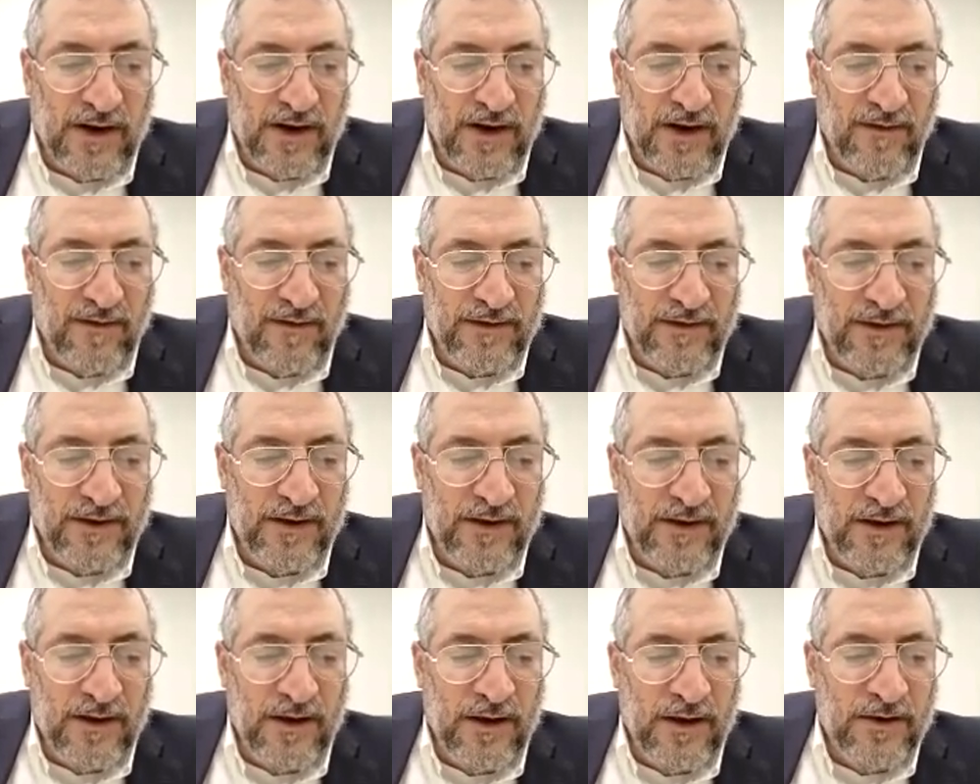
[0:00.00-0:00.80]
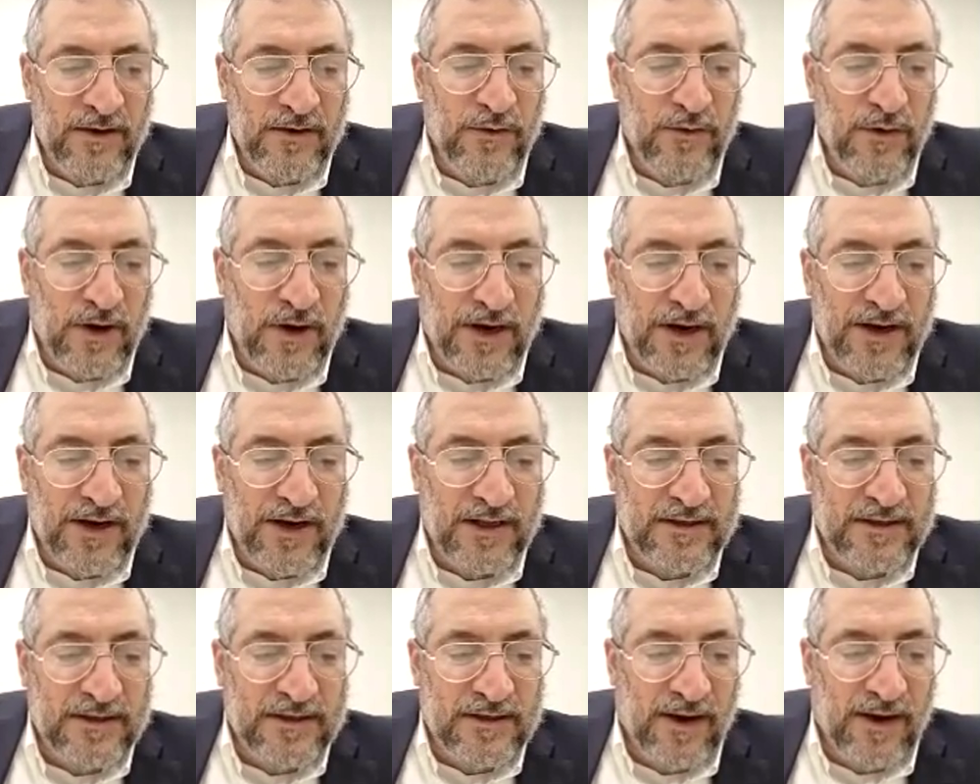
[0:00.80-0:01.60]
Avdi,
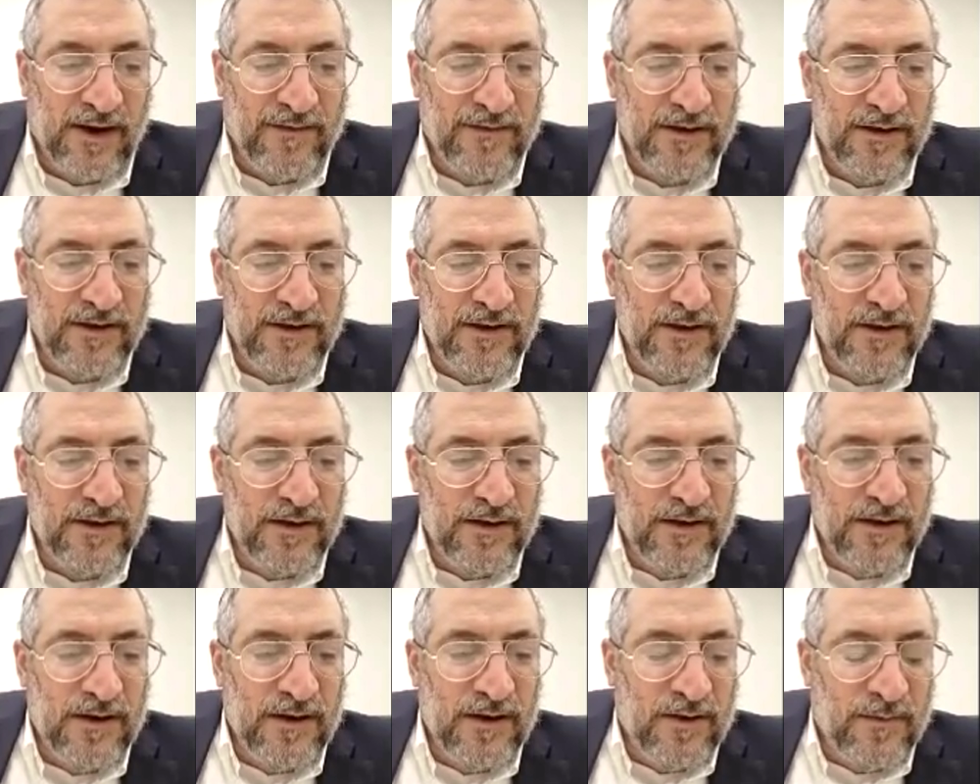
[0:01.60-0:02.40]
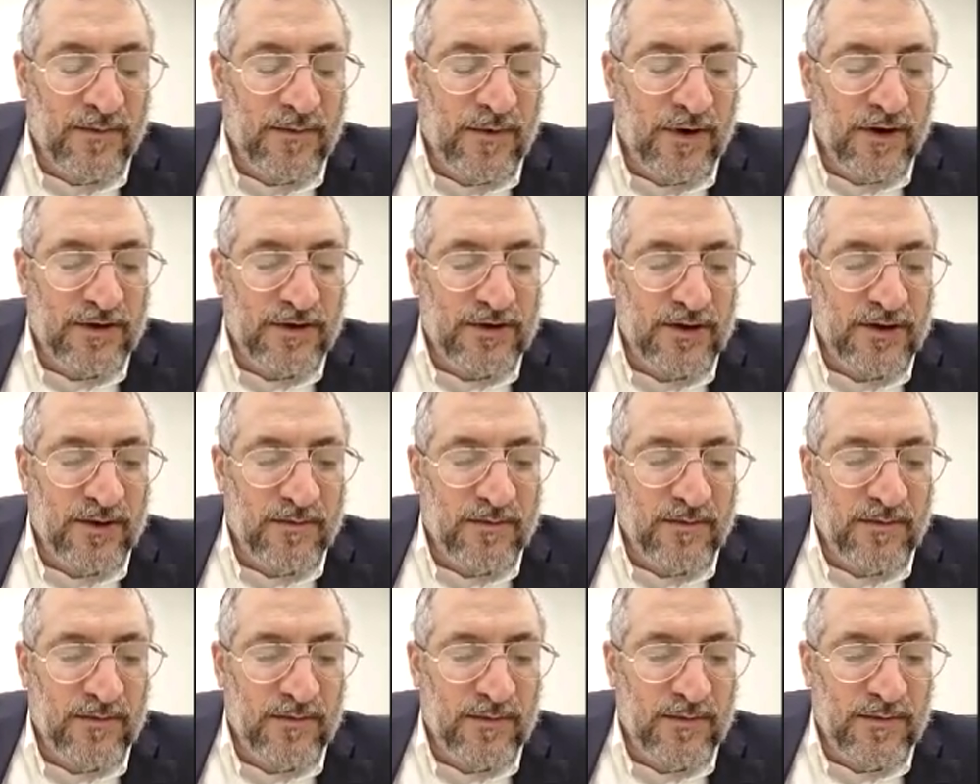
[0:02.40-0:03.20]
Nebuchadnezzar Avdi. The
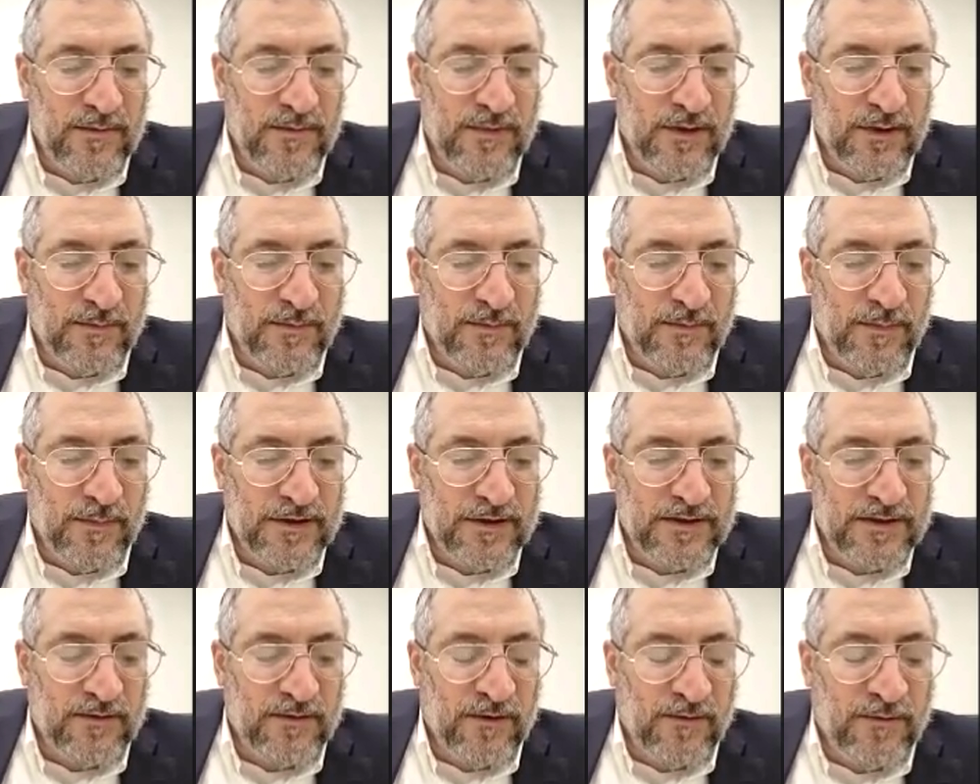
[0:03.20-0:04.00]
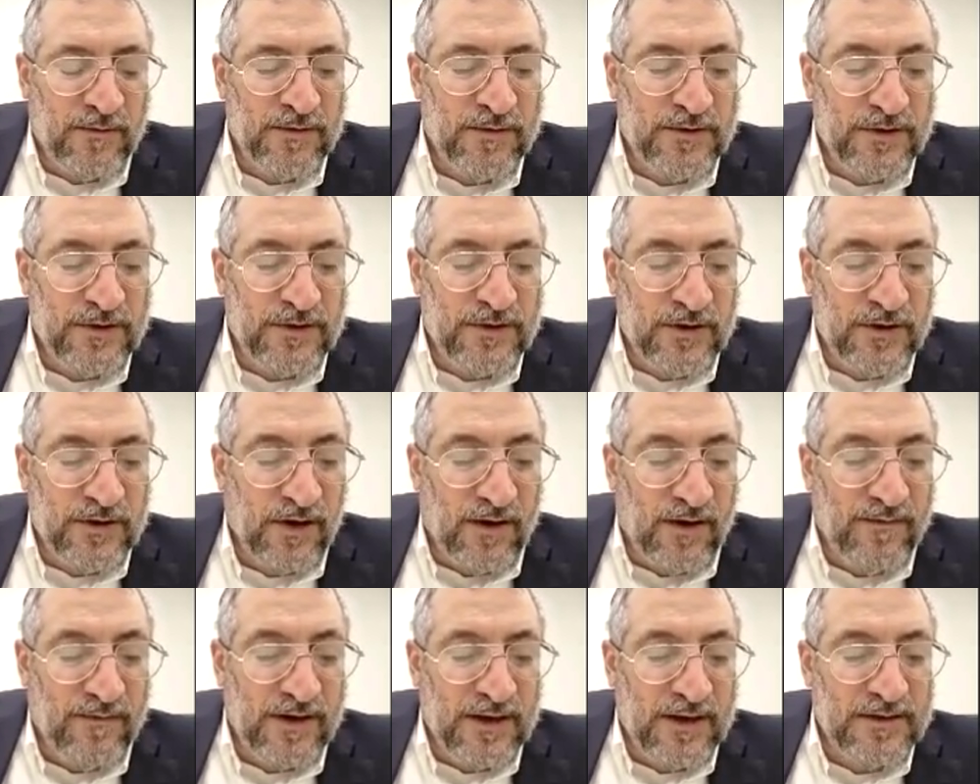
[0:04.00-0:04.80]
pasuk refers to
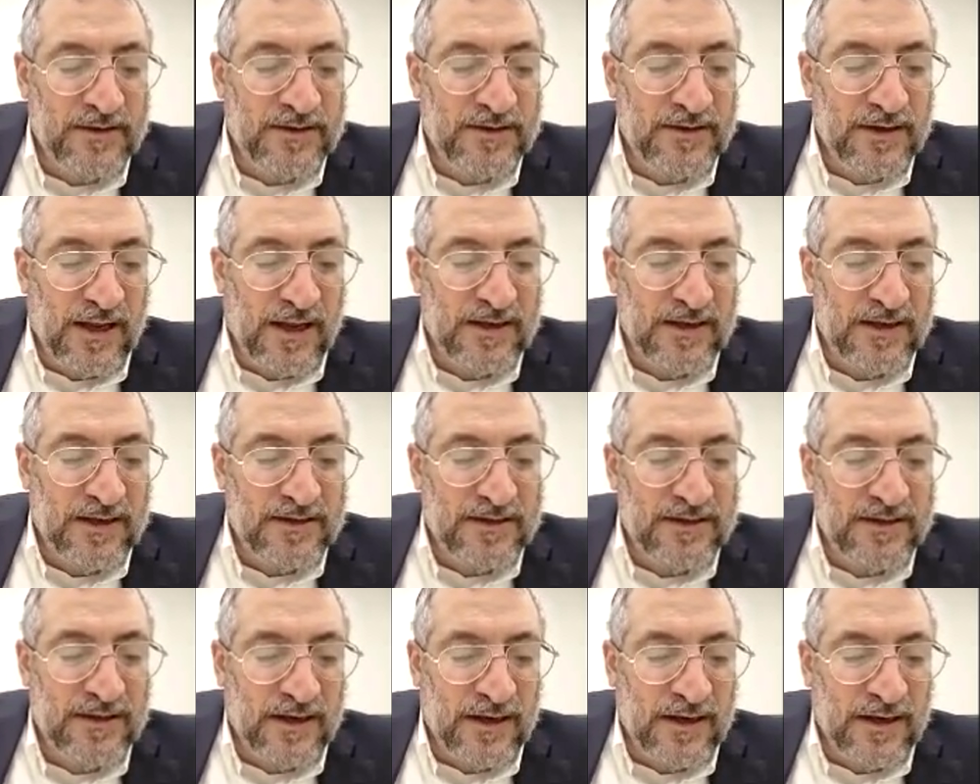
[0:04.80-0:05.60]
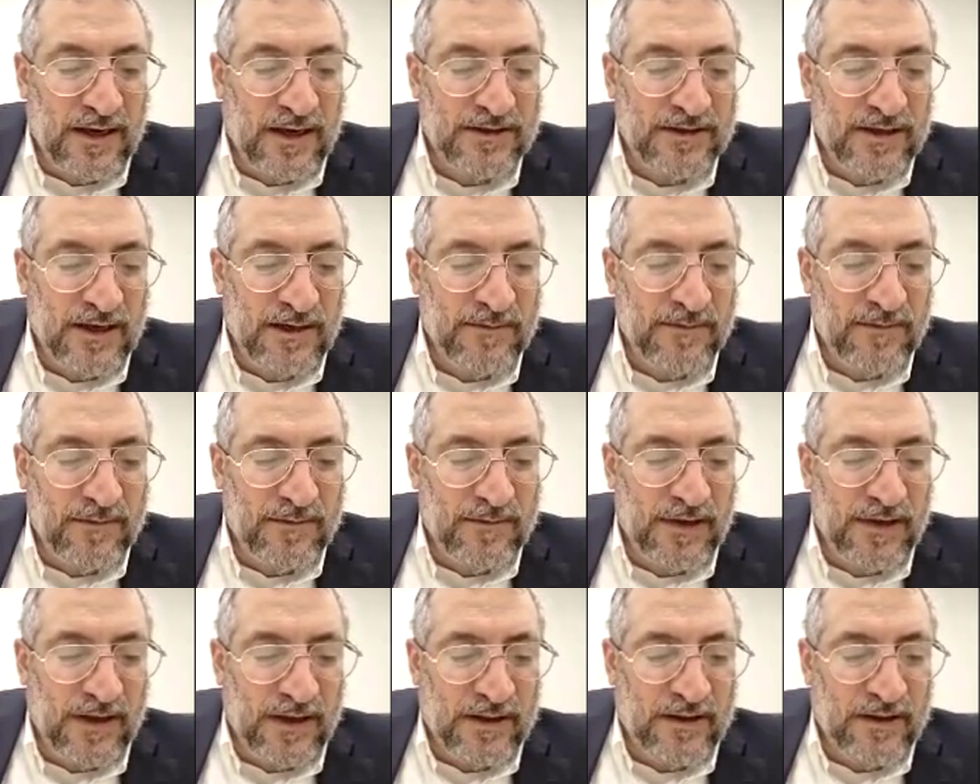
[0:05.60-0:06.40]
David as
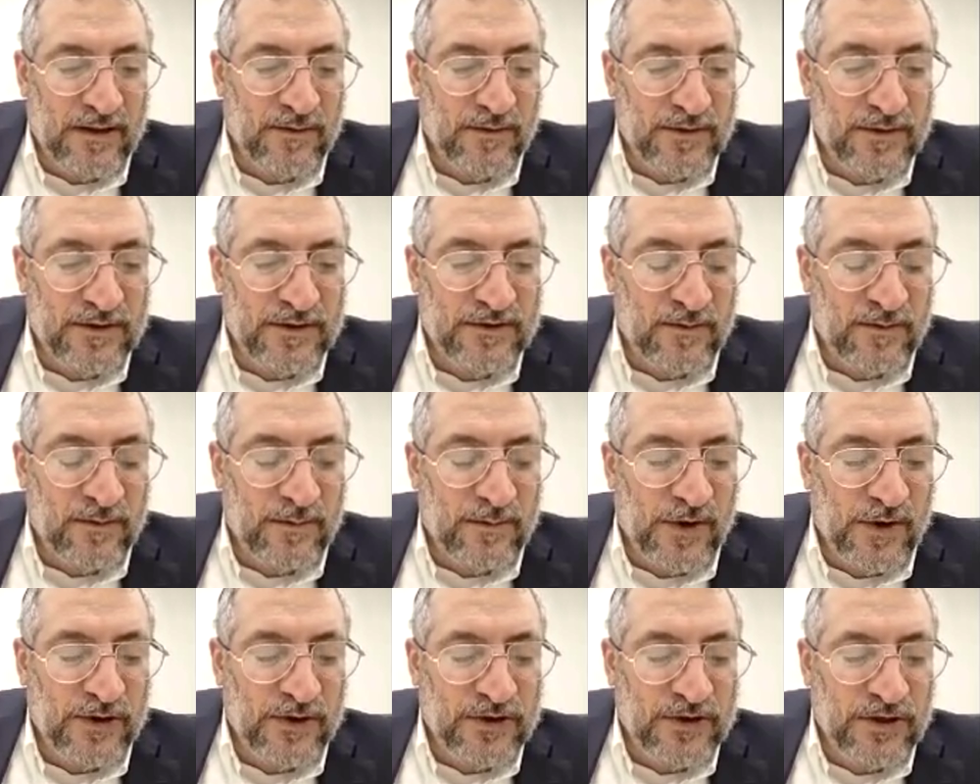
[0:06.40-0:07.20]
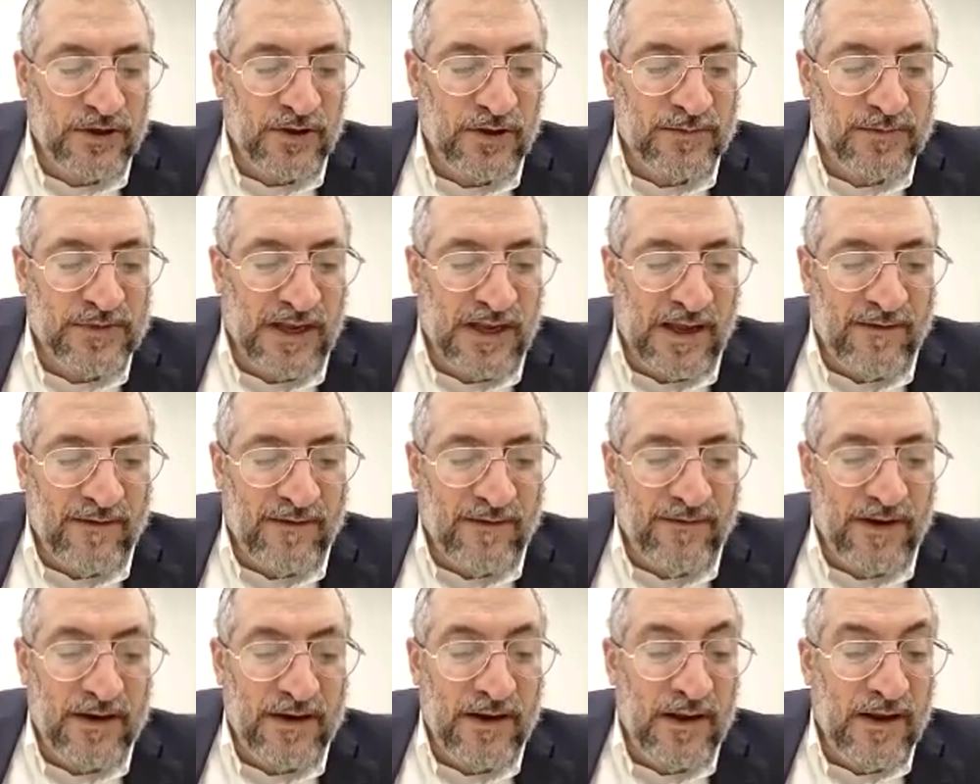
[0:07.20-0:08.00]
Hashem. There is the Rebbeinu Shalom's
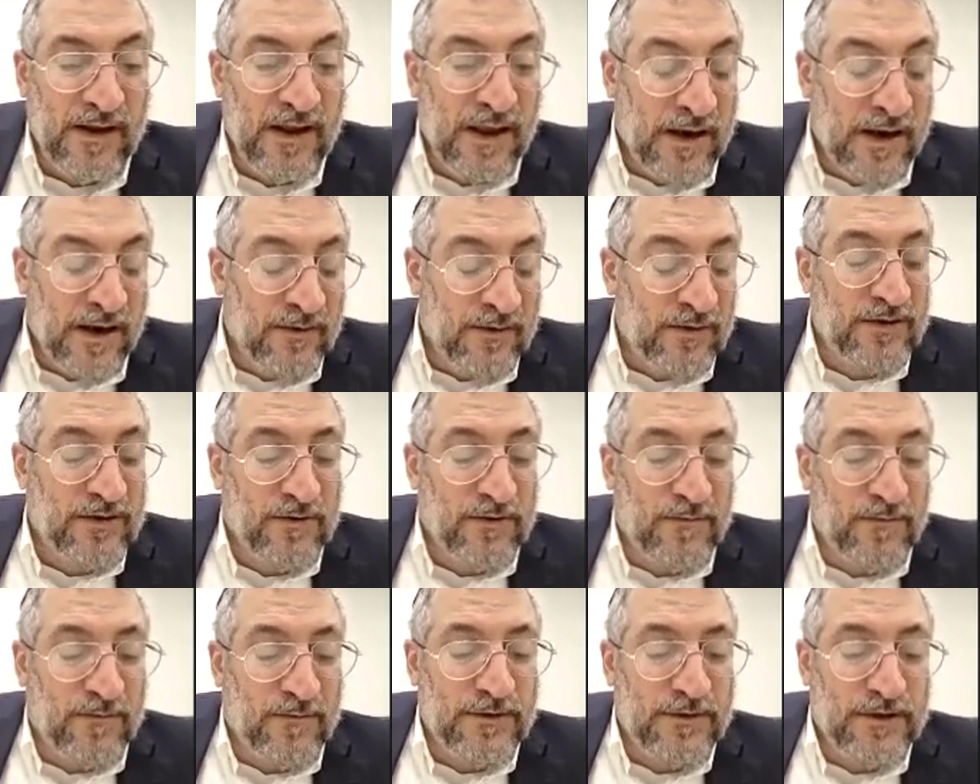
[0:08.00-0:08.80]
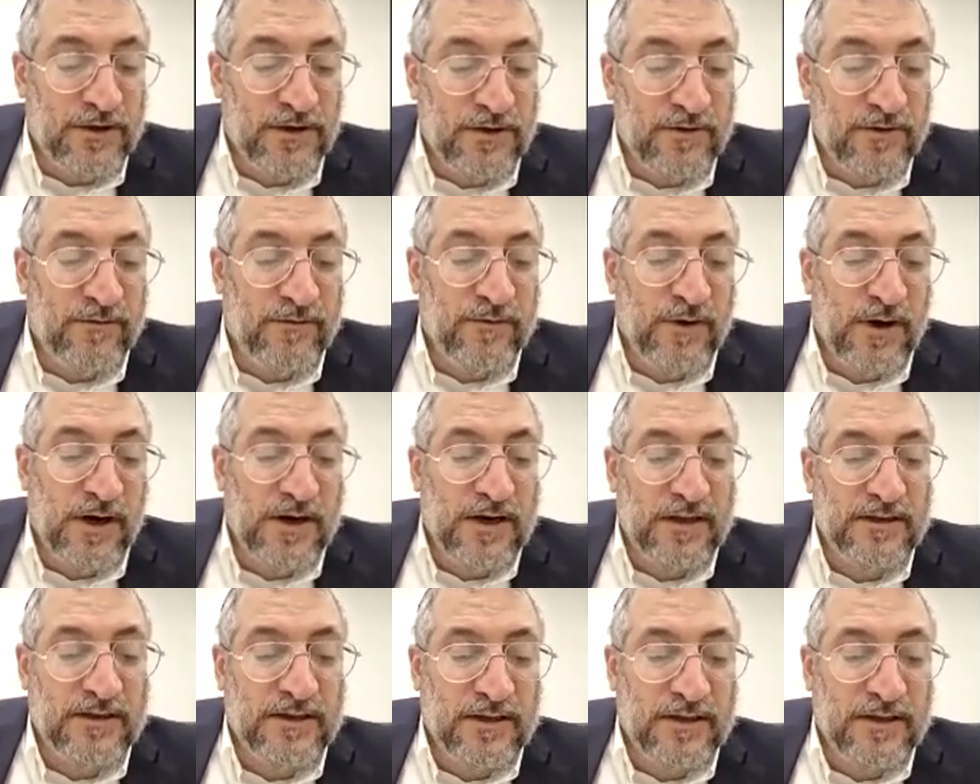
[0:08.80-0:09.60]
Eved, and also refers to
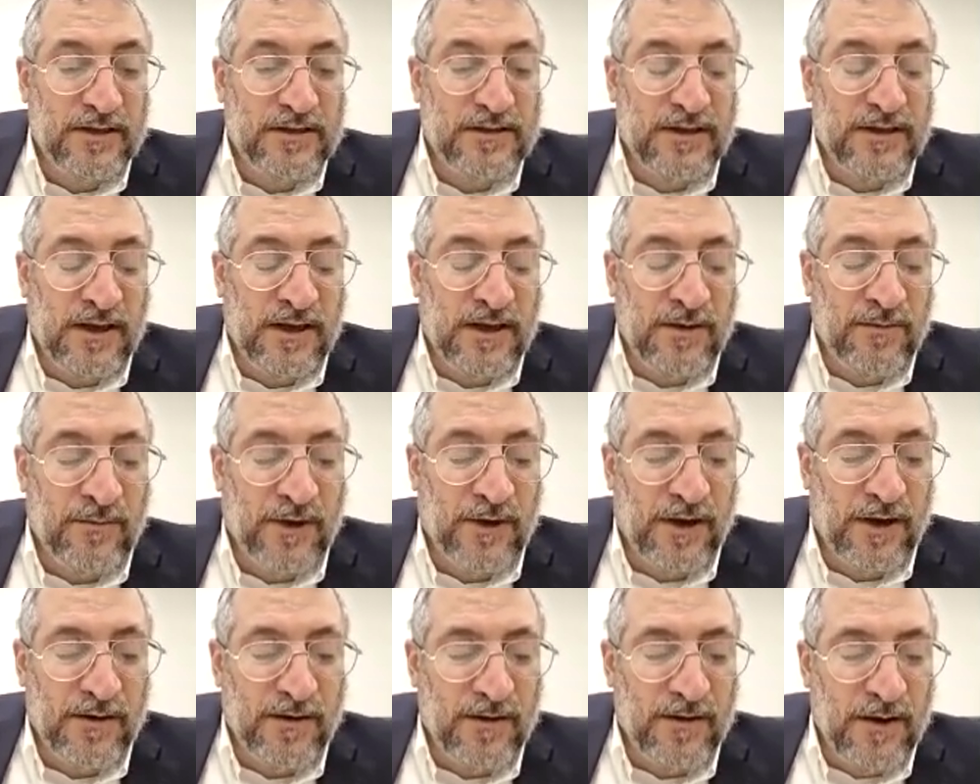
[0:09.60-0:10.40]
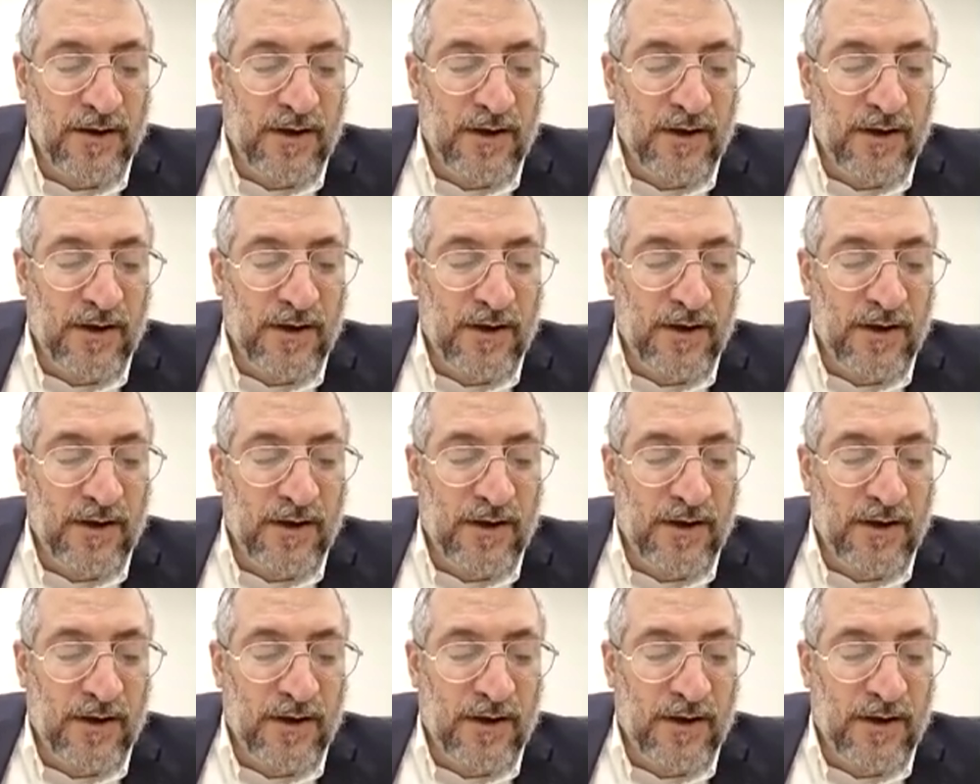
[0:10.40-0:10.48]
Nebuchadnezzar the same way.